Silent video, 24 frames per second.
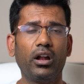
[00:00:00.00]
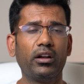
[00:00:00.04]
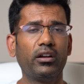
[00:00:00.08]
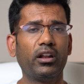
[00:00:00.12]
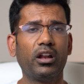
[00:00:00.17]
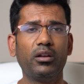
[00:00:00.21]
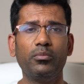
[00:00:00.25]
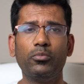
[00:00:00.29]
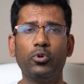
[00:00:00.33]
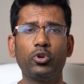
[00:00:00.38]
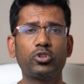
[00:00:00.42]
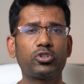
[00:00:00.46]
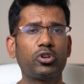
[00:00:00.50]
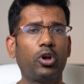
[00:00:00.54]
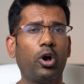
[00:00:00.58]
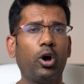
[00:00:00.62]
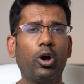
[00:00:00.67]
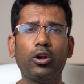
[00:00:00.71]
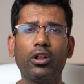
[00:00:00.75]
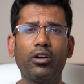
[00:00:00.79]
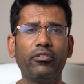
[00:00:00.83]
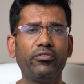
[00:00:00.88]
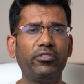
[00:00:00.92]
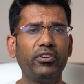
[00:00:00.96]
and almost
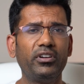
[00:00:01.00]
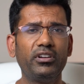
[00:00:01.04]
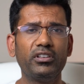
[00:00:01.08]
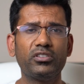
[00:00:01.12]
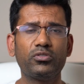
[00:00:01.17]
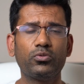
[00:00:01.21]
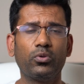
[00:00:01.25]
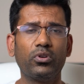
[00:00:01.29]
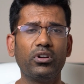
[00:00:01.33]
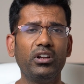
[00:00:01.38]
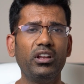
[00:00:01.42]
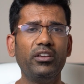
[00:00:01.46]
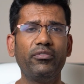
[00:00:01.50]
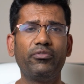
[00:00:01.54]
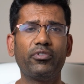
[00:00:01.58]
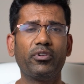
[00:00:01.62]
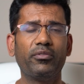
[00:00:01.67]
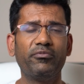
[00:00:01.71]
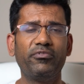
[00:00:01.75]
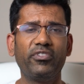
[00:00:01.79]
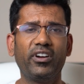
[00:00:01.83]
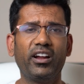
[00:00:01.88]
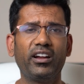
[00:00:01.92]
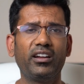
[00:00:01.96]
all of it is only
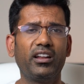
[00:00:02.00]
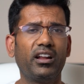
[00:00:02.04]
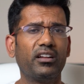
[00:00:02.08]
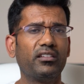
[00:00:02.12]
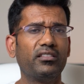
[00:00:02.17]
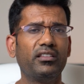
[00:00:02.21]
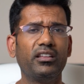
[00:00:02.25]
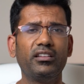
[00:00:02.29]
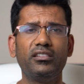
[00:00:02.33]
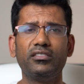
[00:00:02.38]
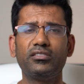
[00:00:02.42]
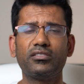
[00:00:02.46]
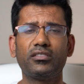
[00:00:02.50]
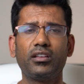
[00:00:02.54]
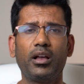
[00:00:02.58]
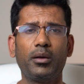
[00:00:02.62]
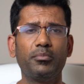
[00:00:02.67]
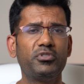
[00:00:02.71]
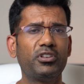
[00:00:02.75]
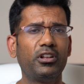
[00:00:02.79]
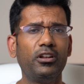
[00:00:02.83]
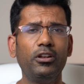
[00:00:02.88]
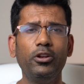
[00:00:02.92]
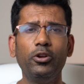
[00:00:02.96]
from fat and there is
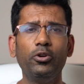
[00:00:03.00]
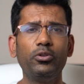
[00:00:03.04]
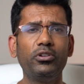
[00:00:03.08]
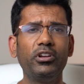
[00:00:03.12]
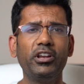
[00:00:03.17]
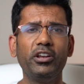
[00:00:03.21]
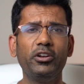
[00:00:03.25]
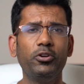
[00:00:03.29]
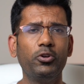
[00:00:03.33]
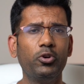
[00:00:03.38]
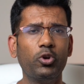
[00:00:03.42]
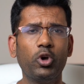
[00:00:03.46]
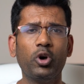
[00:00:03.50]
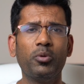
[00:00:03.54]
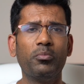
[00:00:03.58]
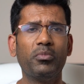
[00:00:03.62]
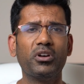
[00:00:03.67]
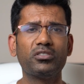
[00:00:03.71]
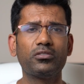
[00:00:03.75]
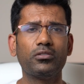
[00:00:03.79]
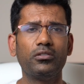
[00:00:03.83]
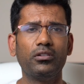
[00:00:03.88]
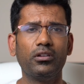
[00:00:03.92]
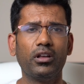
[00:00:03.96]
absolutely no
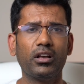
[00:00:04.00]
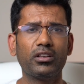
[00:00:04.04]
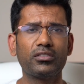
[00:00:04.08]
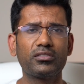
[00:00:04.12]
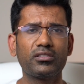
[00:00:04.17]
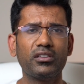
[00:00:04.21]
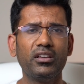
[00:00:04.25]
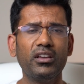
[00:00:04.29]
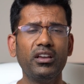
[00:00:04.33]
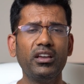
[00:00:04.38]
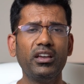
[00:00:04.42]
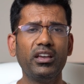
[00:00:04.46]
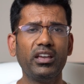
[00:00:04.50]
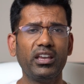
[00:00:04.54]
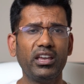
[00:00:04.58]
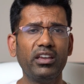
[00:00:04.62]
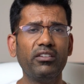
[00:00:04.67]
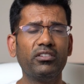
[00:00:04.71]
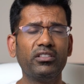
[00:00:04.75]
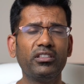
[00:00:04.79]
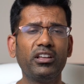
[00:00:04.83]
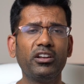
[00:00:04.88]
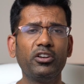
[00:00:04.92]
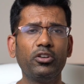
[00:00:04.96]
muscle loss,
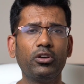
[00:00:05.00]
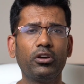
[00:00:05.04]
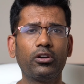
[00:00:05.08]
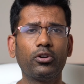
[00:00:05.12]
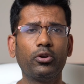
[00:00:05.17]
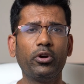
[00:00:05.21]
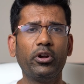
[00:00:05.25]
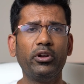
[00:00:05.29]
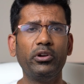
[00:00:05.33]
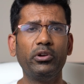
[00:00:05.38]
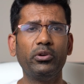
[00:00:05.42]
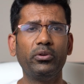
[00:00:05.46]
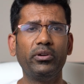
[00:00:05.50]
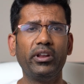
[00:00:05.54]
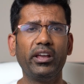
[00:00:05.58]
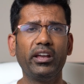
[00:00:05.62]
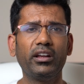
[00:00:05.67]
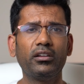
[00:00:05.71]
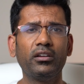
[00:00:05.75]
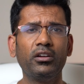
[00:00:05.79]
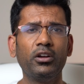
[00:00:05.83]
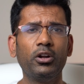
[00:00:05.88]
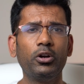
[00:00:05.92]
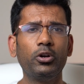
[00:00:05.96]
even then you are going to
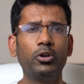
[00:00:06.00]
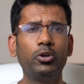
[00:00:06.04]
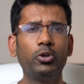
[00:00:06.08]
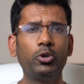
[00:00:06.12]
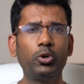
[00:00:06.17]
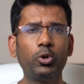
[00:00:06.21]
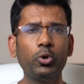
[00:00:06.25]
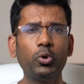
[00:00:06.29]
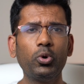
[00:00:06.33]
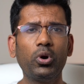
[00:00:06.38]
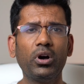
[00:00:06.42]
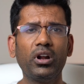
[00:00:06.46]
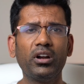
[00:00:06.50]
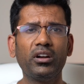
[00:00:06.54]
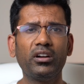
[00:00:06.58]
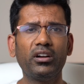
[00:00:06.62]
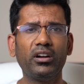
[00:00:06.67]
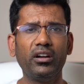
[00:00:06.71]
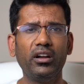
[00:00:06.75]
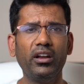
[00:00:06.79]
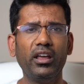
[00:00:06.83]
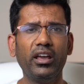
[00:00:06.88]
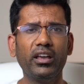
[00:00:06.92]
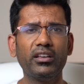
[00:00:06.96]
take
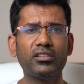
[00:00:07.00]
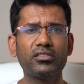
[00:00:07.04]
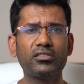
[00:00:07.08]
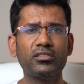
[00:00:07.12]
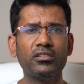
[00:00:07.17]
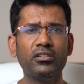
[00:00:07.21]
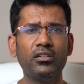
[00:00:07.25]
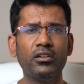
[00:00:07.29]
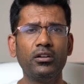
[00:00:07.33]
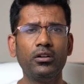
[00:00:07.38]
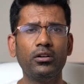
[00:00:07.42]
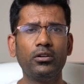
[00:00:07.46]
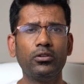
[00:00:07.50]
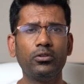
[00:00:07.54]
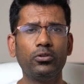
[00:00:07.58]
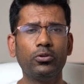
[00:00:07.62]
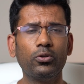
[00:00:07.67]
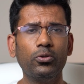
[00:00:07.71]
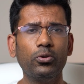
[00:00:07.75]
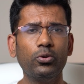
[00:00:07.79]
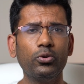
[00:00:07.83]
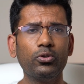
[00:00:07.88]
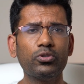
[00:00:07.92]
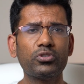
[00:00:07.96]
200 days to
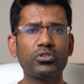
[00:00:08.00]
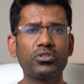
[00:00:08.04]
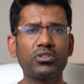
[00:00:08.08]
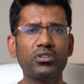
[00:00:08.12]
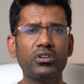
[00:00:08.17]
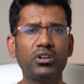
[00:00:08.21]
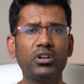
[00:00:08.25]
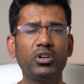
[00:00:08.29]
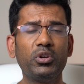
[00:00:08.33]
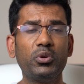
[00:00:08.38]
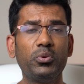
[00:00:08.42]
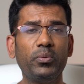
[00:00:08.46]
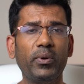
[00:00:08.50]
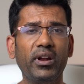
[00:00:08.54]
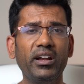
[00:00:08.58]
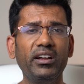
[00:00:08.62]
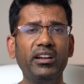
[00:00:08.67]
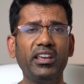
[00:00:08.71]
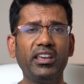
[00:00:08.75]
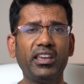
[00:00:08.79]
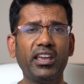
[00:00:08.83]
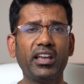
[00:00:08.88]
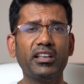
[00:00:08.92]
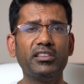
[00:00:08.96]
lose
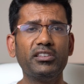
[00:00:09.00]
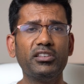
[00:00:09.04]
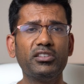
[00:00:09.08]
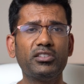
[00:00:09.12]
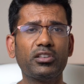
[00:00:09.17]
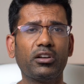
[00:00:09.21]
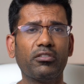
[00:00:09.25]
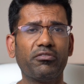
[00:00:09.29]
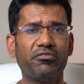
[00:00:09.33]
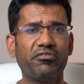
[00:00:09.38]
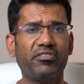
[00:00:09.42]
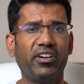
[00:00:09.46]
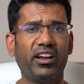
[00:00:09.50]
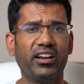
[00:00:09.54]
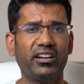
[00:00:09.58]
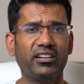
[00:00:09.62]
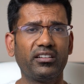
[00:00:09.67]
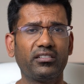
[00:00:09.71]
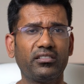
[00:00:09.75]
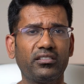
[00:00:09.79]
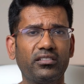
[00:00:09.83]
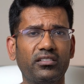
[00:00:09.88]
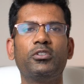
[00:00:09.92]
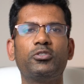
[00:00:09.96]
20 kgs of
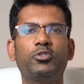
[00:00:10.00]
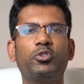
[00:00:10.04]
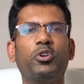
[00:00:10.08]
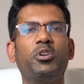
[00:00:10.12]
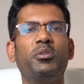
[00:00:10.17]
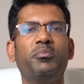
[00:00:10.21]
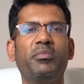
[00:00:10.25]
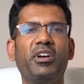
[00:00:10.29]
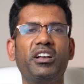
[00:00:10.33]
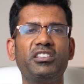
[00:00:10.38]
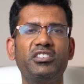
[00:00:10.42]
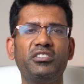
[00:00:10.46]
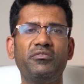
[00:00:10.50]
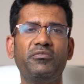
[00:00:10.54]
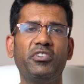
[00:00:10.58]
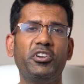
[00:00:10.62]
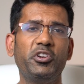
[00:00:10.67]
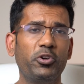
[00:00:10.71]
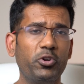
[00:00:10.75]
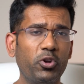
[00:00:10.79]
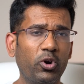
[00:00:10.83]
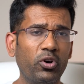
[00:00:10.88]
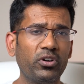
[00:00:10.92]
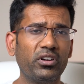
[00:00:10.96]
fat. So imagine when
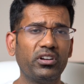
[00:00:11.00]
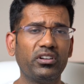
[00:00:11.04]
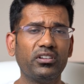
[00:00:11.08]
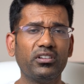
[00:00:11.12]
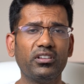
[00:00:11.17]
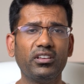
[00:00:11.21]
you don't